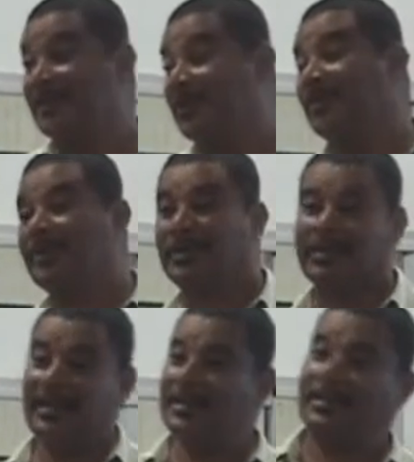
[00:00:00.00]
So
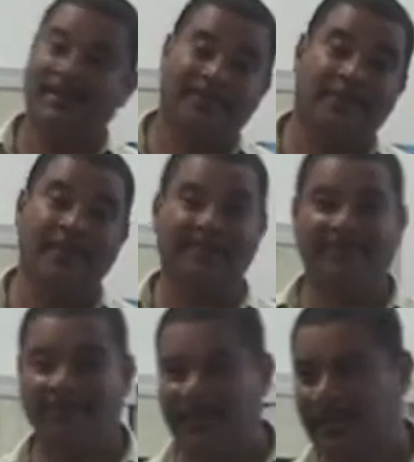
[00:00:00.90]
they didn't have to wait for
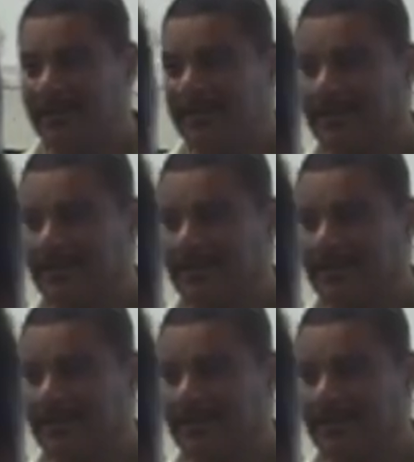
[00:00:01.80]
4 years.